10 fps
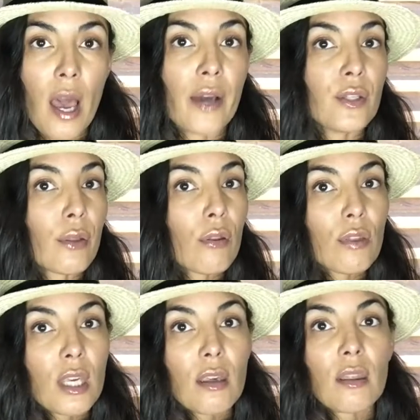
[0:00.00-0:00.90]
Another
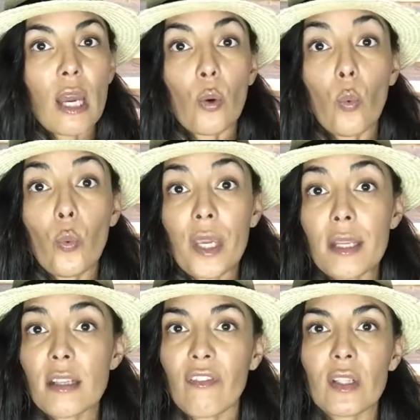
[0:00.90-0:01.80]
thing that
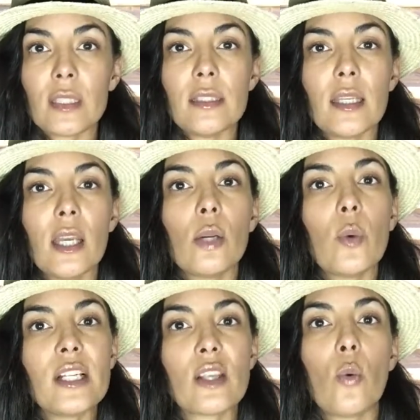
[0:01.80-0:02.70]
we definitely did
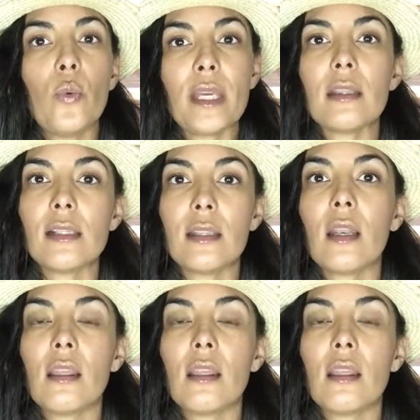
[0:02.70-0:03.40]
was we listed